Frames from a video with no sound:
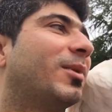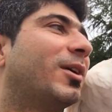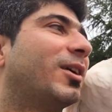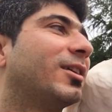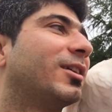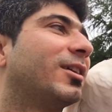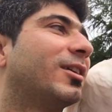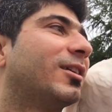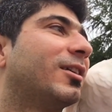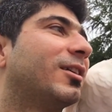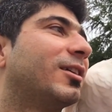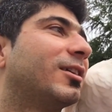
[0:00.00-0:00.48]

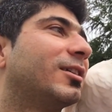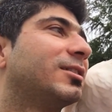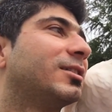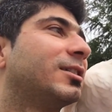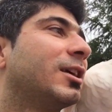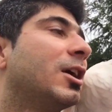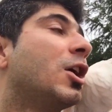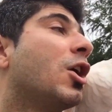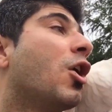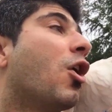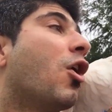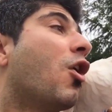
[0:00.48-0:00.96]
bother us
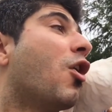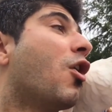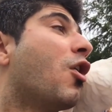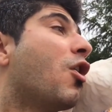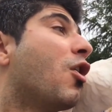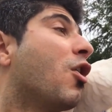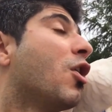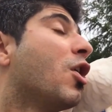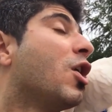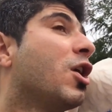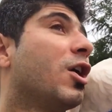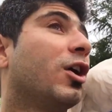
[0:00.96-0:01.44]

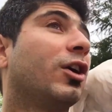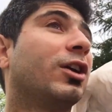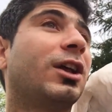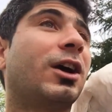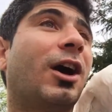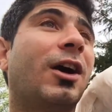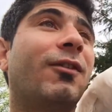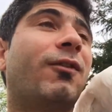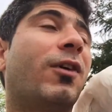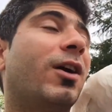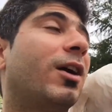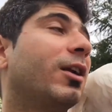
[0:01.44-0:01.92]
oh
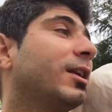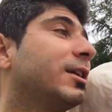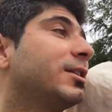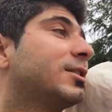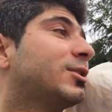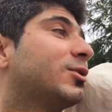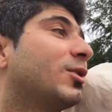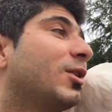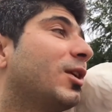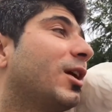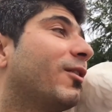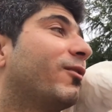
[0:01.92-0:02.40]
one
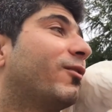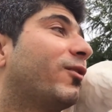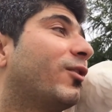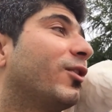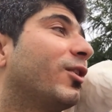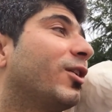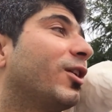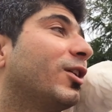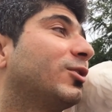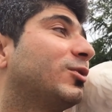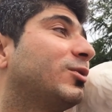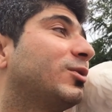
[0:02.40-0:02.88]
story I
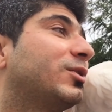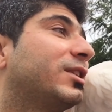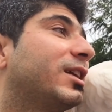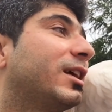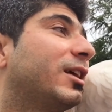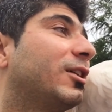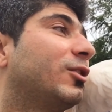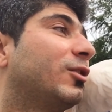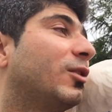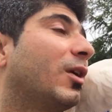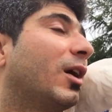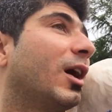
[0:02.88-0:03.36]
forgot to
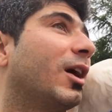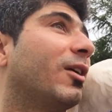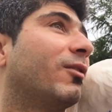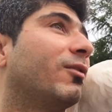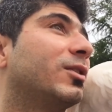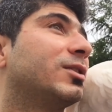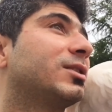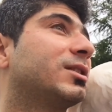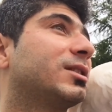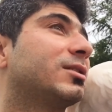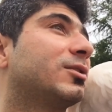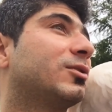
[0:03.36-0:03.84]
tell you I
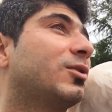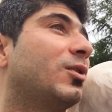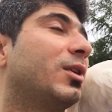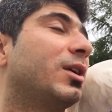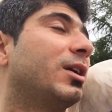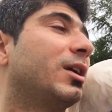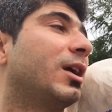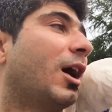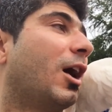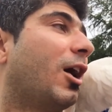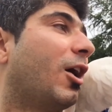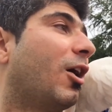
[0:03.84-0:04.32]
was
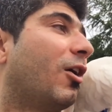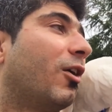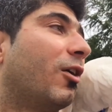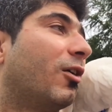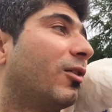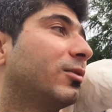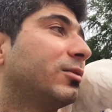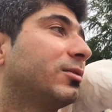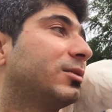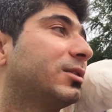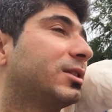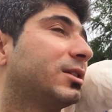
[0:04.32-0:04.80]
going
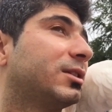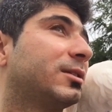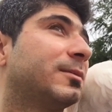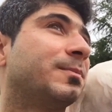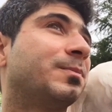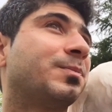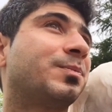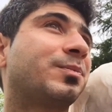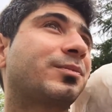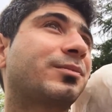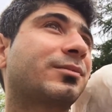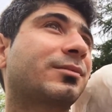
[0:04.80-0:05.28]
out
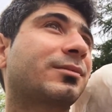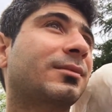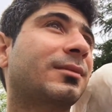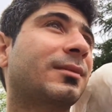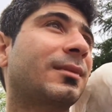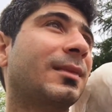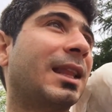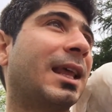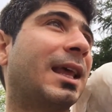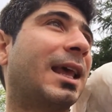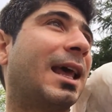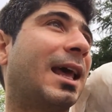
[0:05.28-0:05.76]

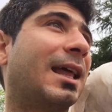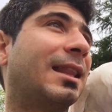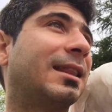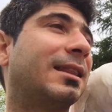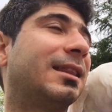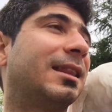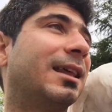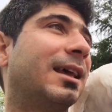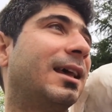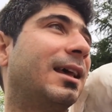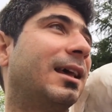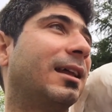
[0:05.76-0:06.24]

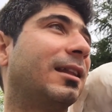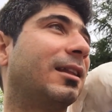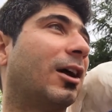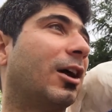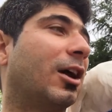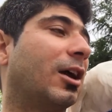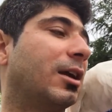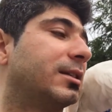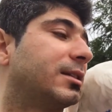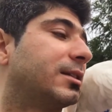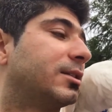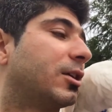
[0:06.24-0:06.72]
and then
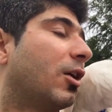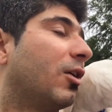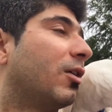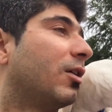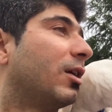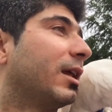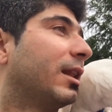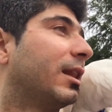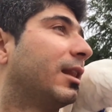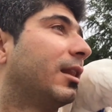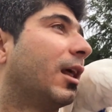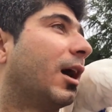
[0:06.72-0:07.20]
I
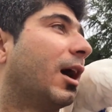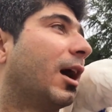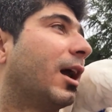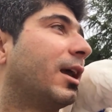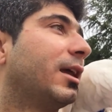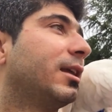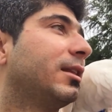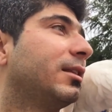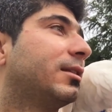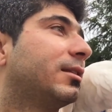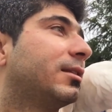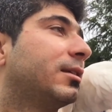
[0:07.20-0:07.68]
saw a
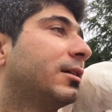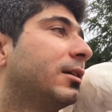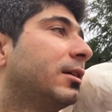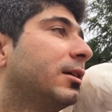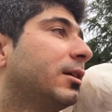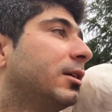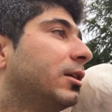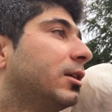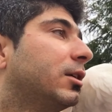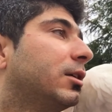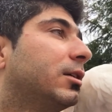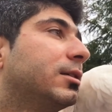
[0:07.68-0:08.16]
light
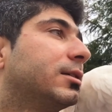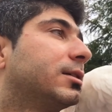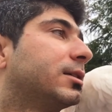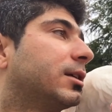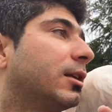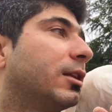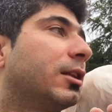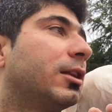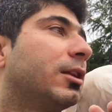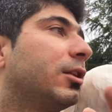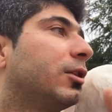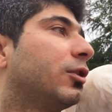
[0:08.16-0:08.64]

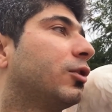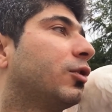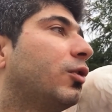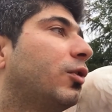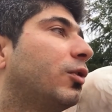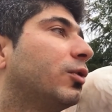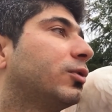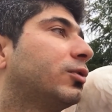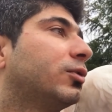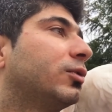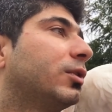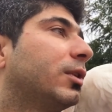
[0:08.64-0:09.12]
suddenly
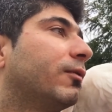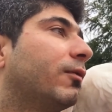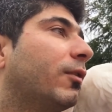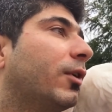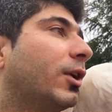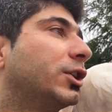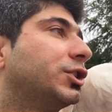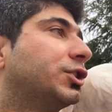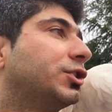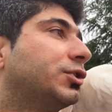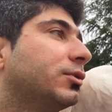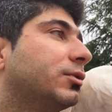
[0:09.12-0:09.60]
go to the
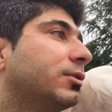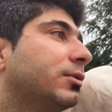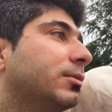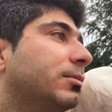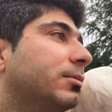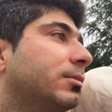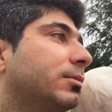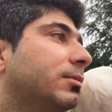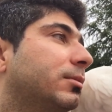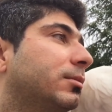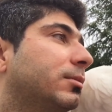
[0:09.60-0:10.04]
washroom